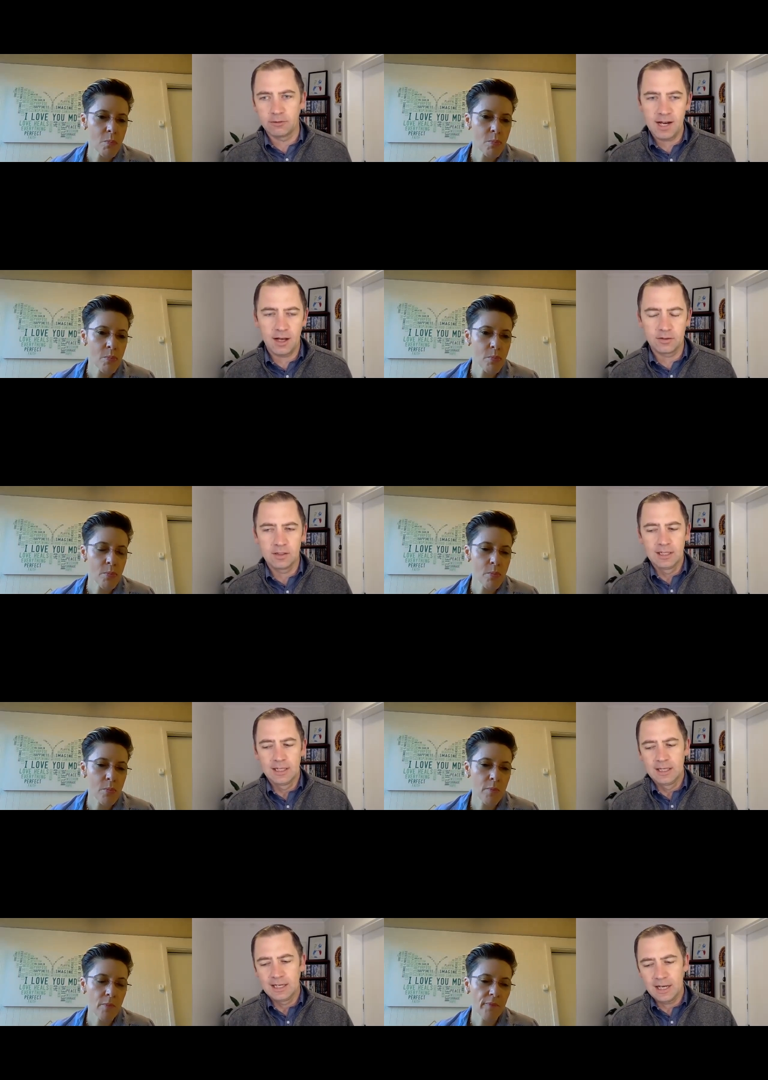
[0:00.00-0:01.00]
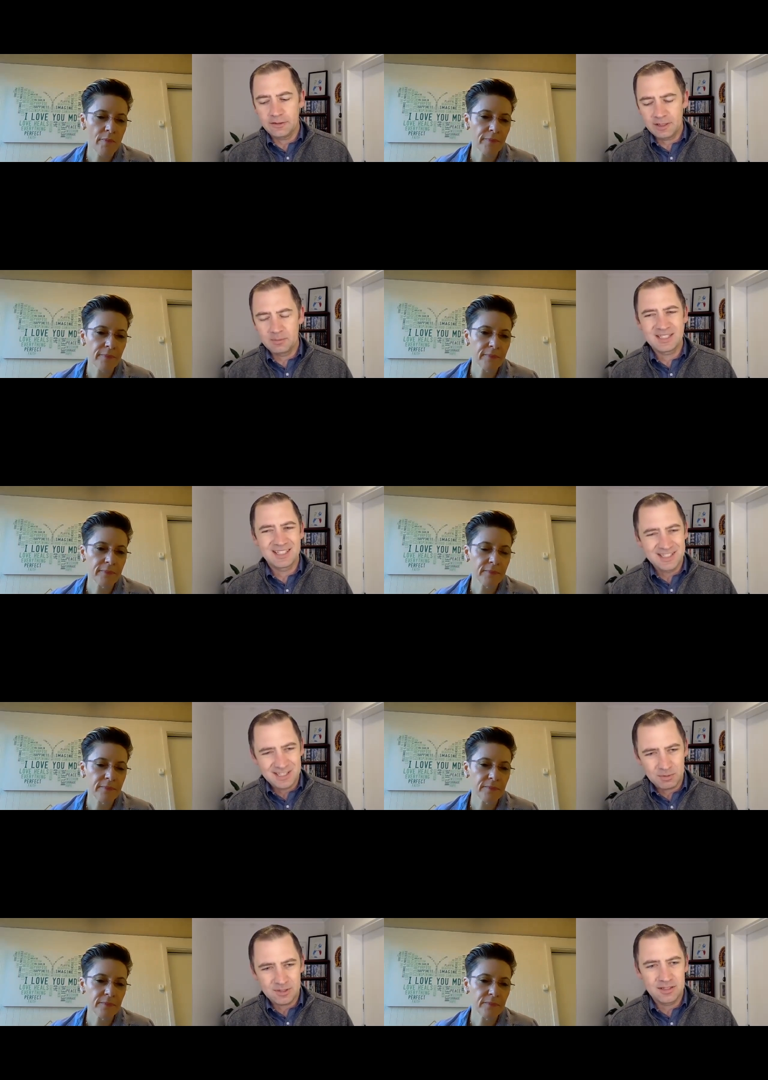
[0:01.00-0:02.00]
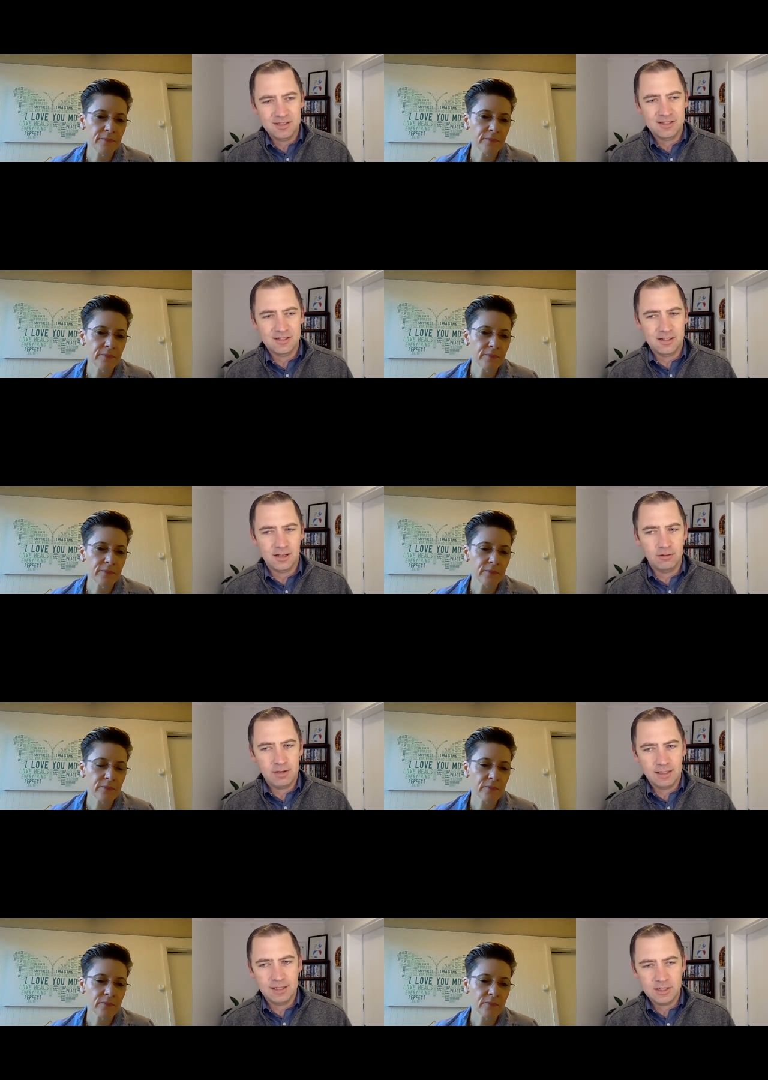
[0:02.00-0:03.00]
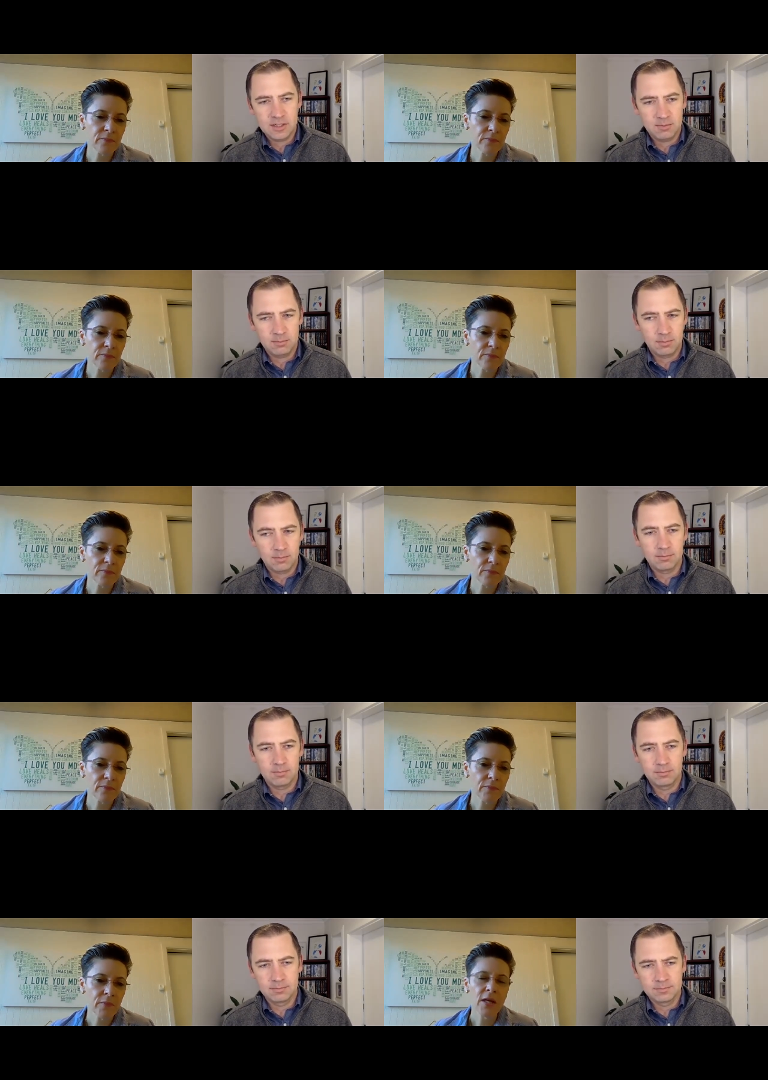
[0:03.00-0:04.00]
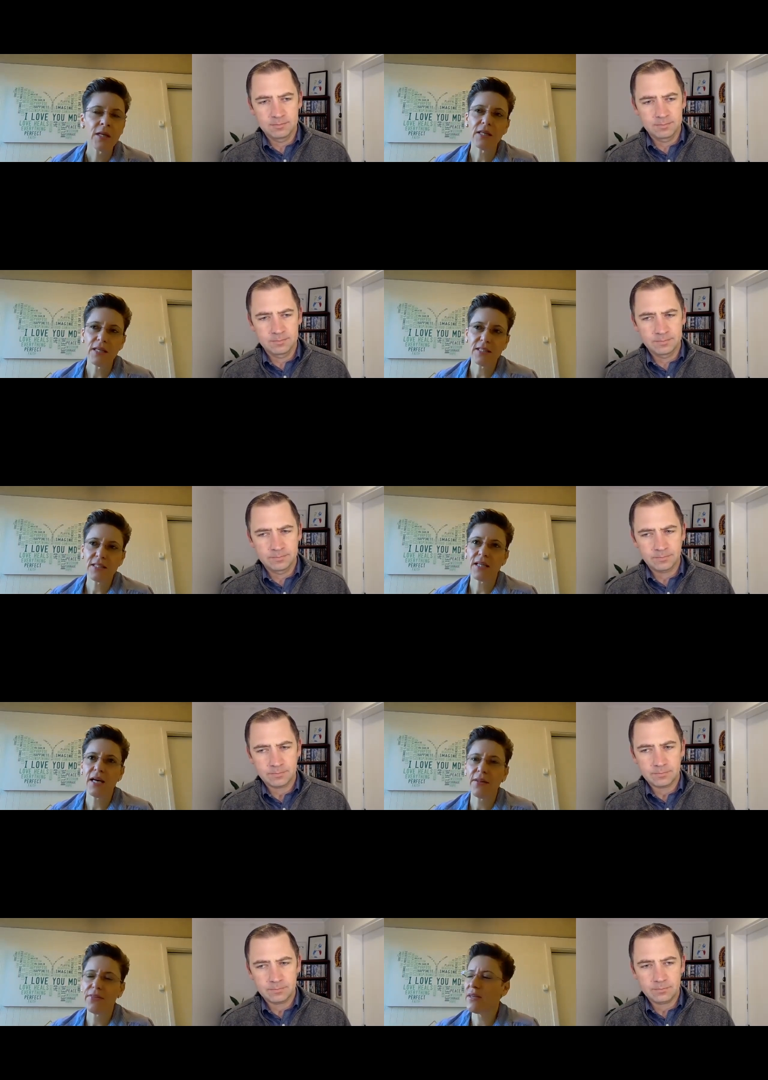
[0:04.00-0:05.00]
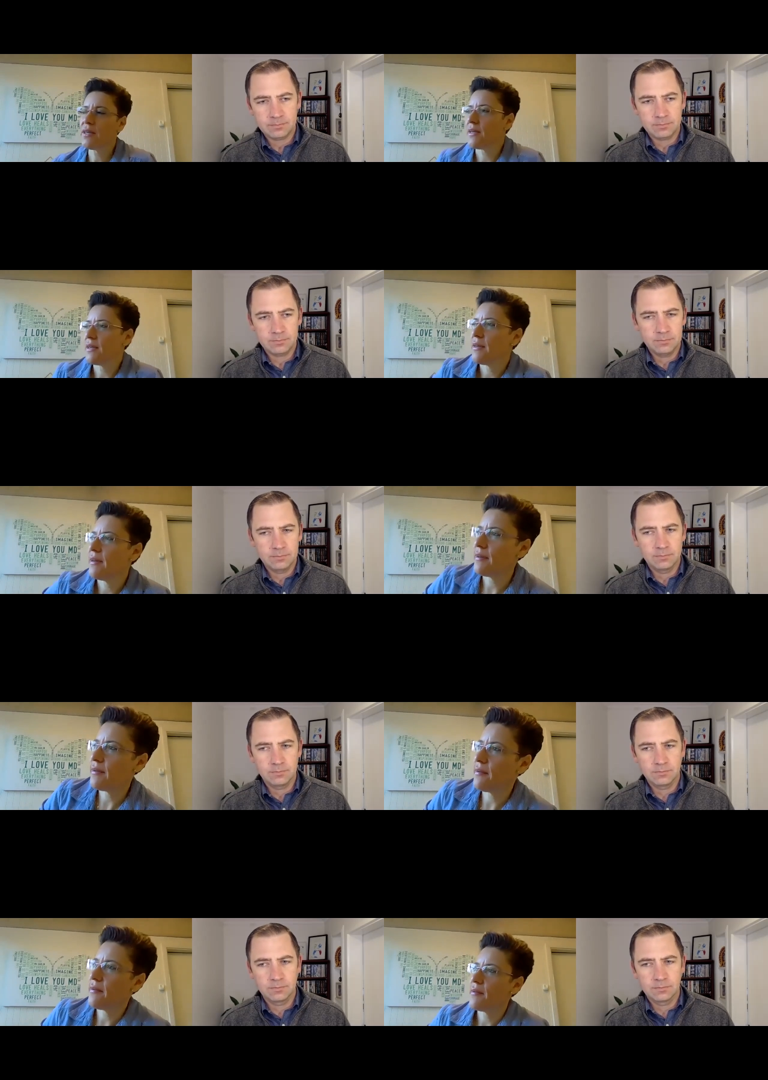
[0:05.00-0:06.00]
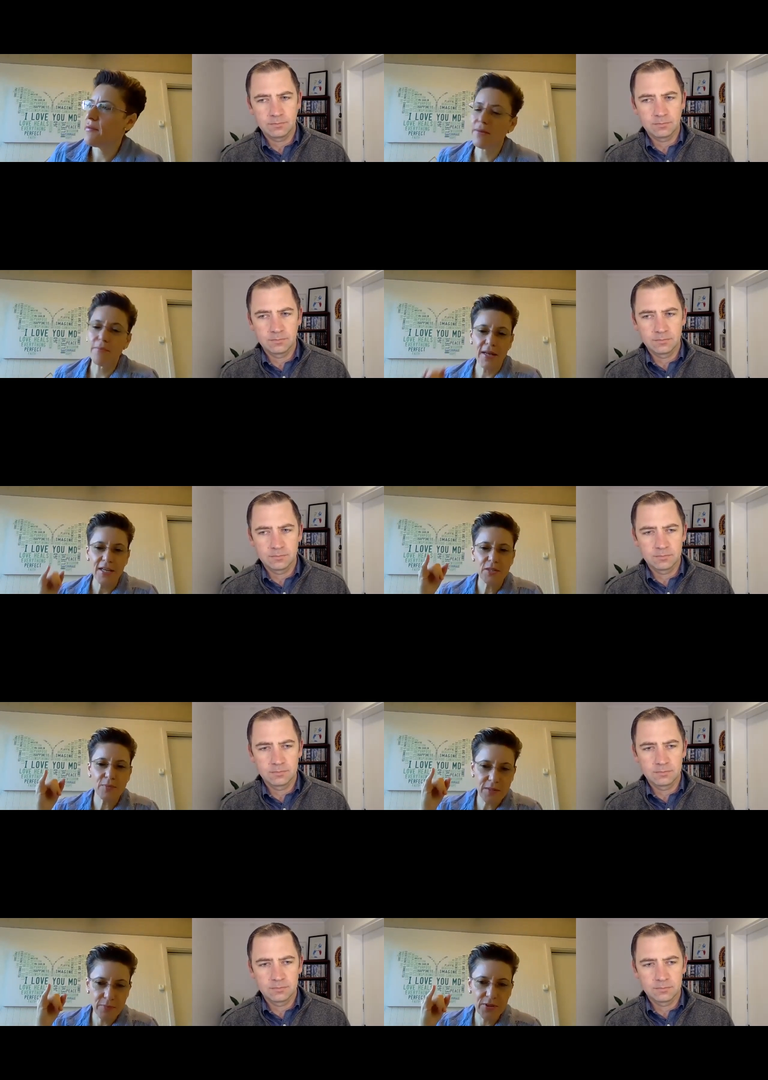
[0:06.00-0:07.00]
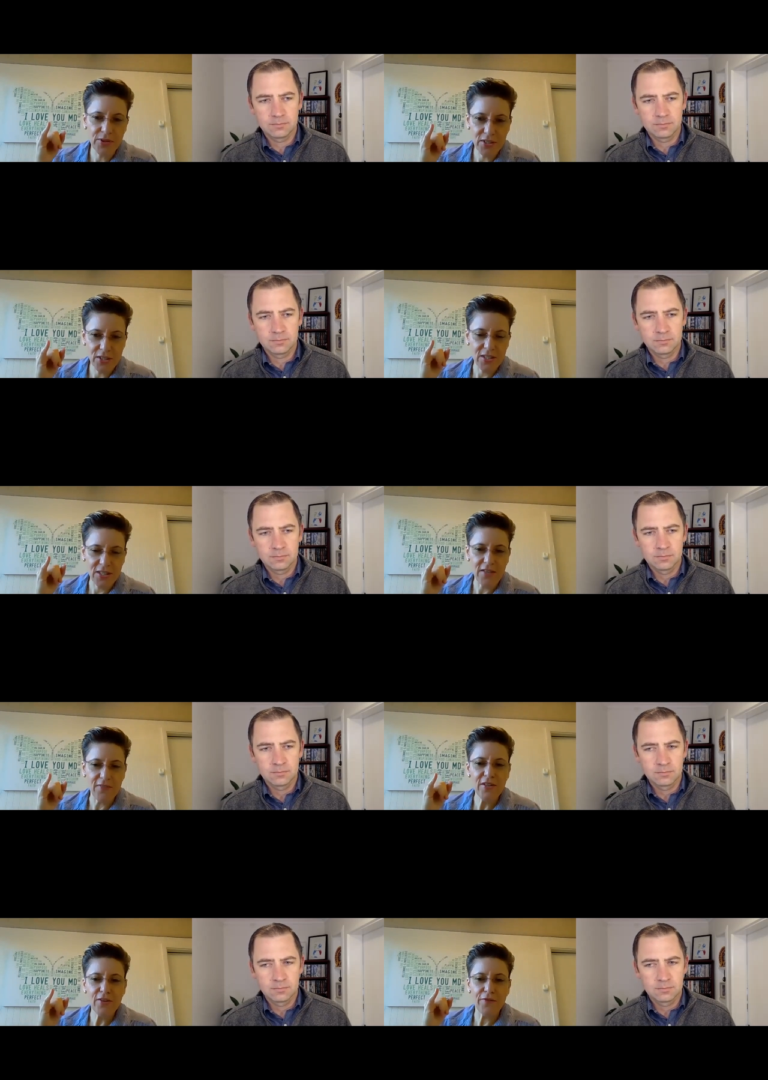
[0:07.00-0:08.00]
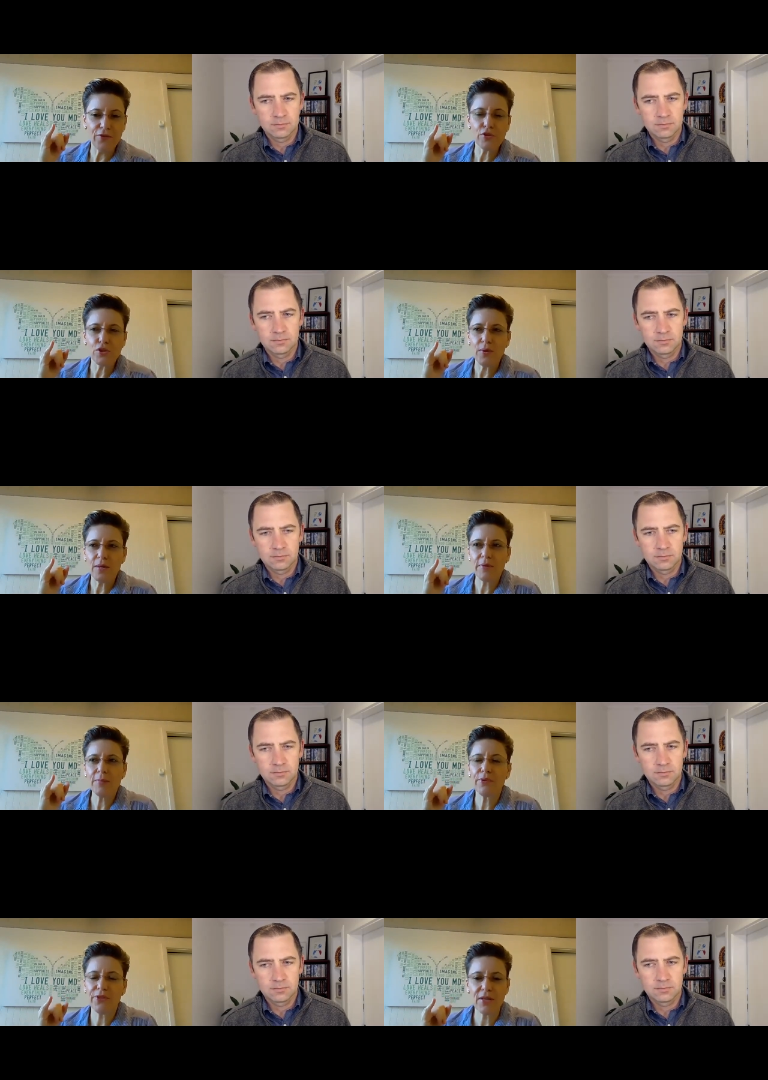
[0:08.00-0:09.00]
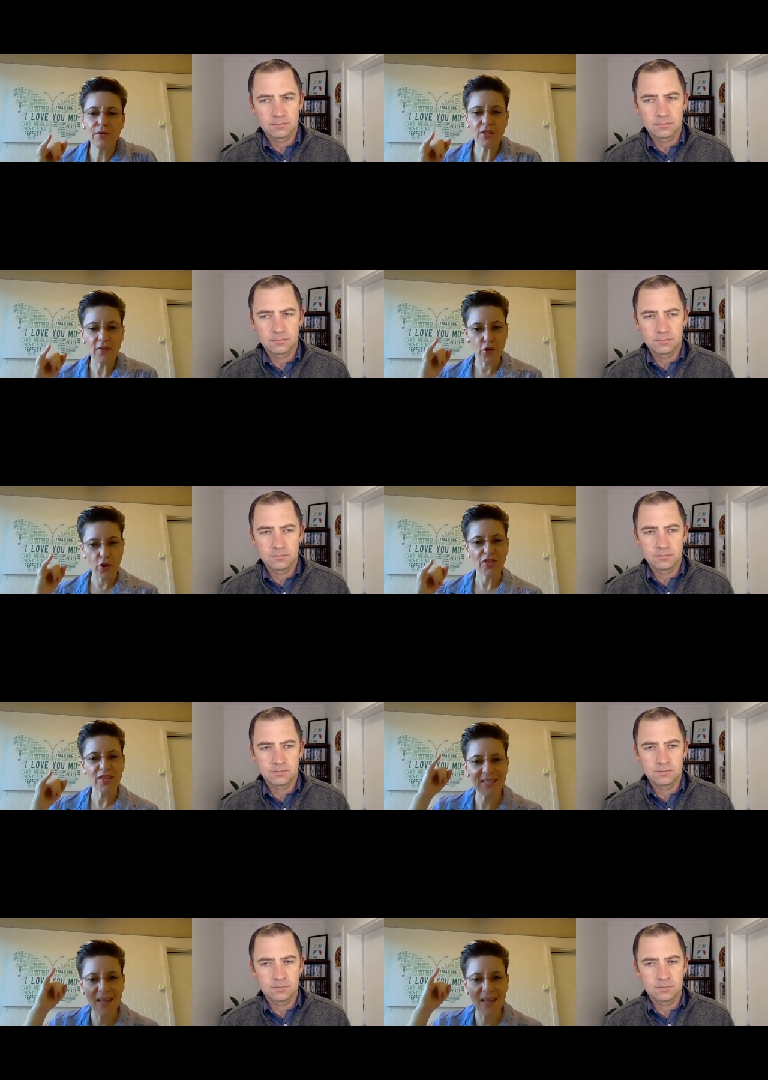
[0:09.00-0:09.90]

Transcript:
Speaker 1: it around are there any misconceptions around leadership
Speaker 2: yes i think the management myth is definitely the first one. People think because they've got the